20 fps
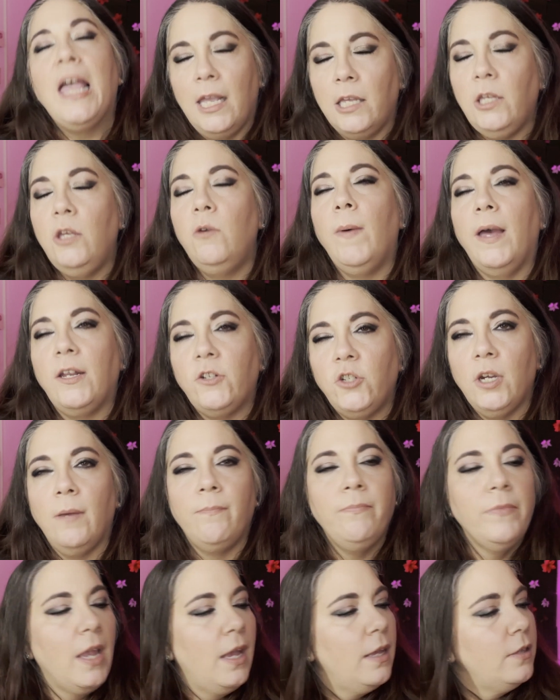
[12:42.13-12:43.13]
You betcha.
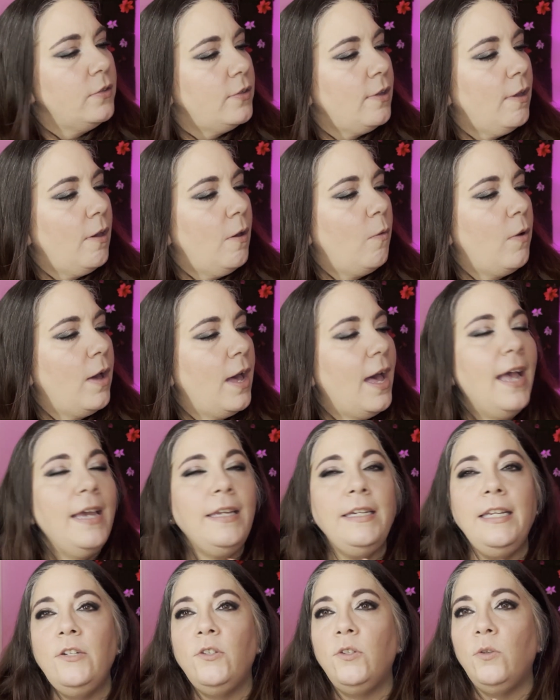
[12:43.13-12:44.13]
So I
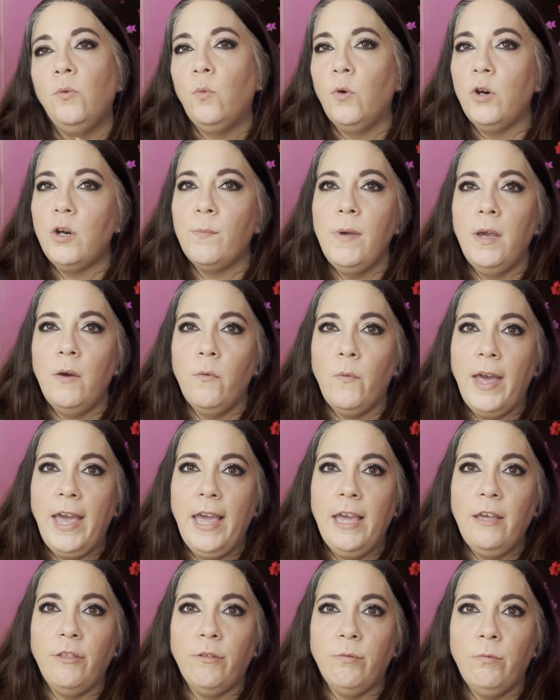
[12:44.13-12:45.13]
need to work my
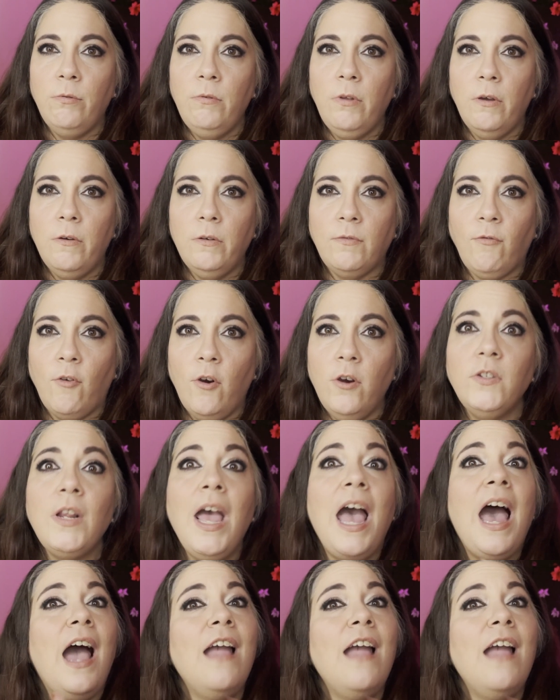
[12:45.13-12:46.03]
way through those first.